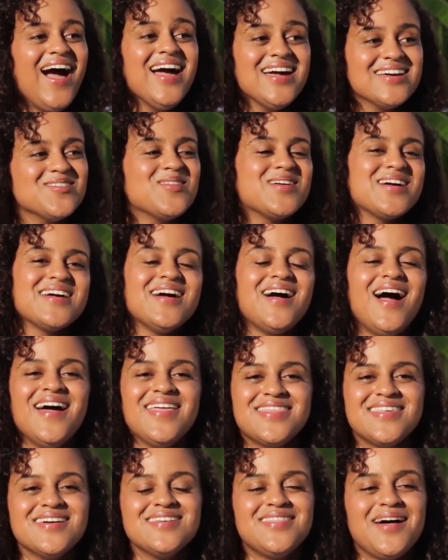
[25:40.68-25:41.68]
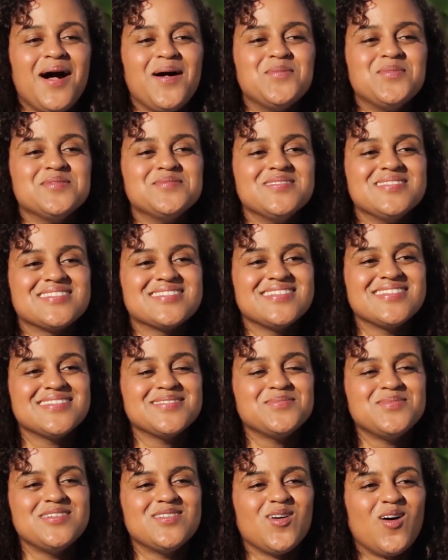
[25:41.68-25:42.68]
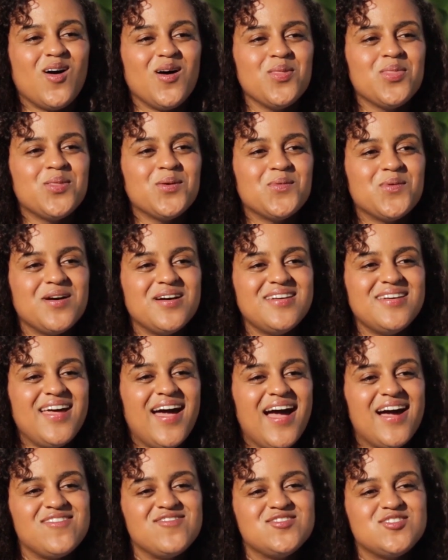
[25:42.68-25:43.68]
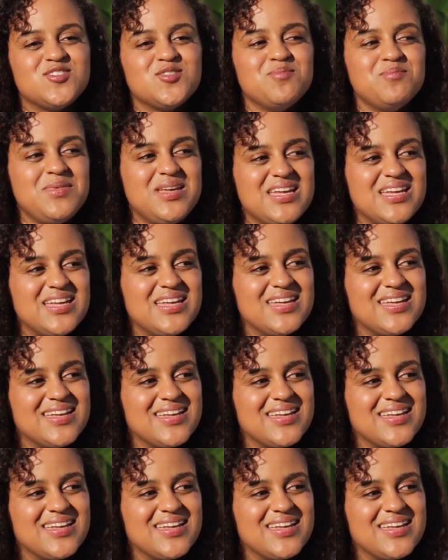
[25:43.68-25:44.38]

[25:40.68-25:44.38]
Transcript: Okay, I think the album is gonna be called The One After Me.